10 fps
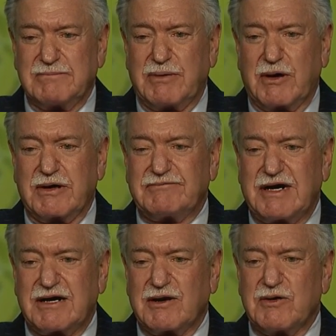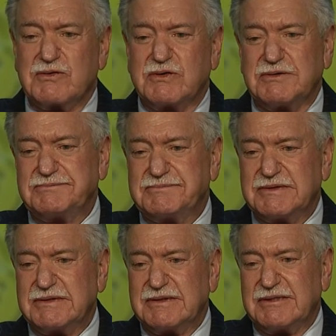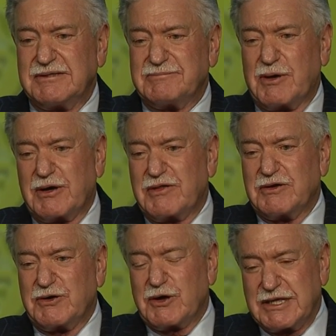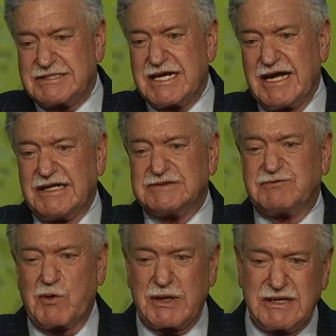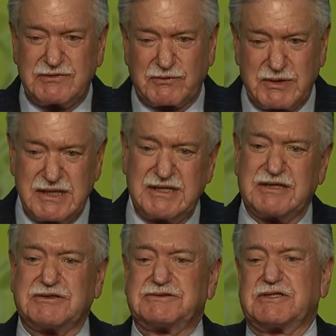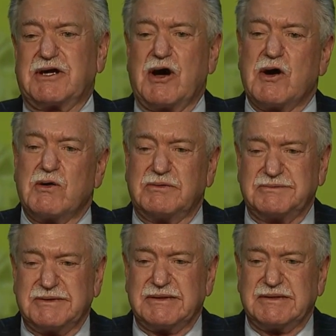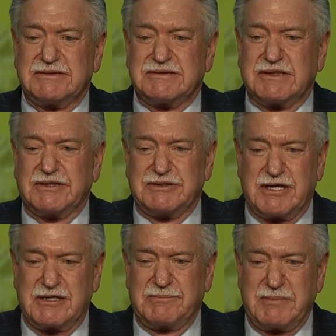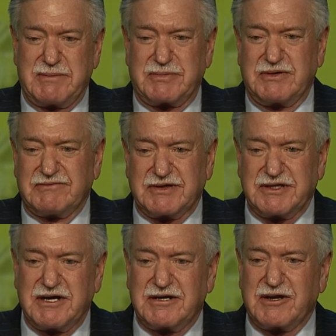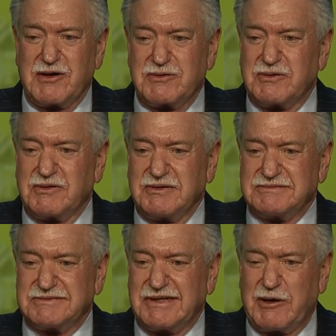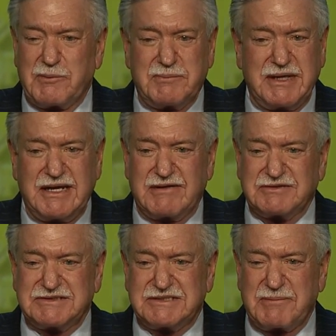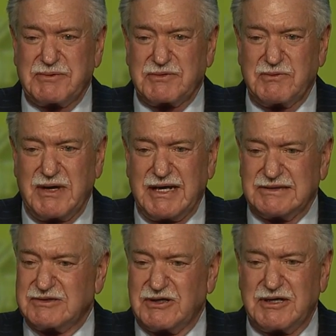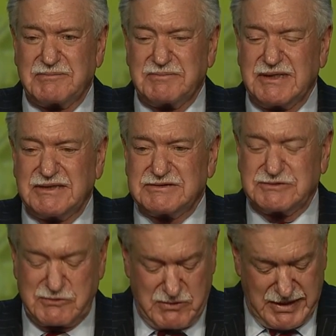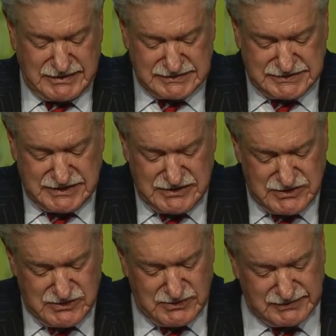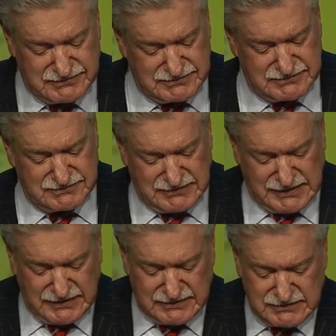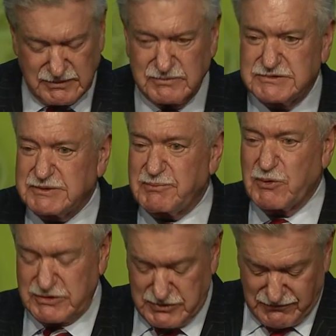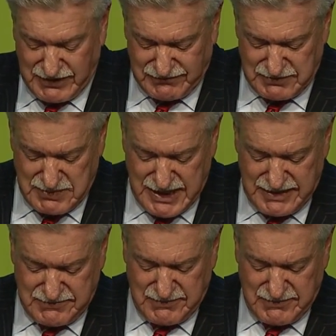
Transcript: part of our local part of the early days, 43 years ago, a young member of a young local helped me every step of the way. Tom, so great to see you and the support you've given me.